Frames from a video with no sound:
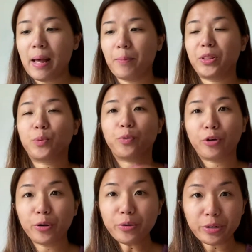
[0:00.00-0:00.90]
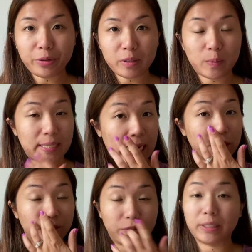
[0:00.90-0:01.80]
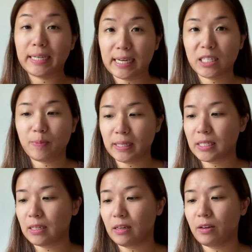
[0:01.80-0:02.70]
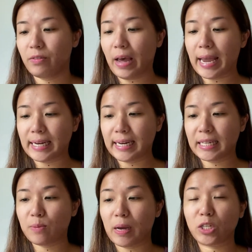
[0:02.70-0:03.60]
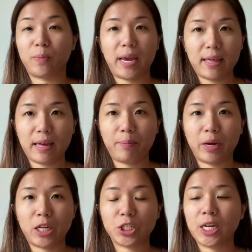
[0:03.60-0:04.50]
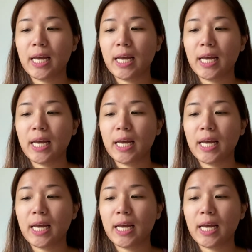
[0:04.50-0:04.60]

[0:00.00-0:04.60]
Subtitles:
But the produce was actually really expensive. I didn't expect to pay that much.